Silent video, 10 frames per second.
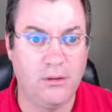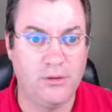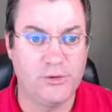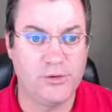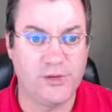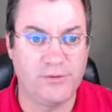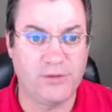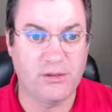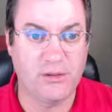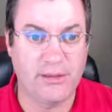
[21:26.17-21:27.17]
shift
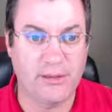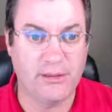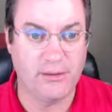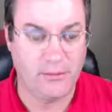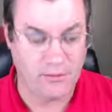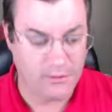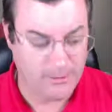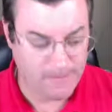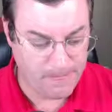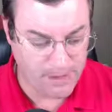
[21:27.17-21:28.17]
click,
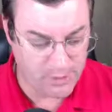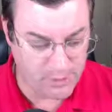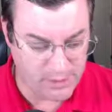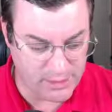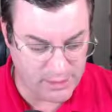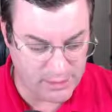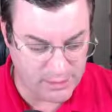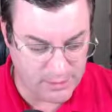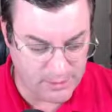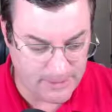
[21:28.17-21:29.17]
and we need
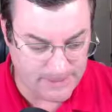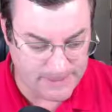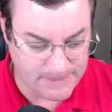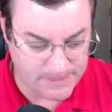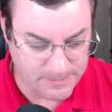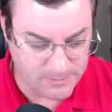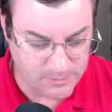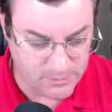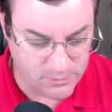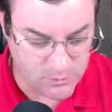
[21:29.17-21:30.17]

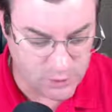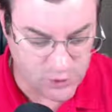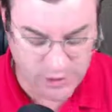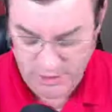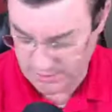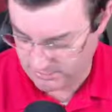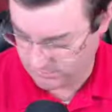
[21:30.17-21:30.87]
G.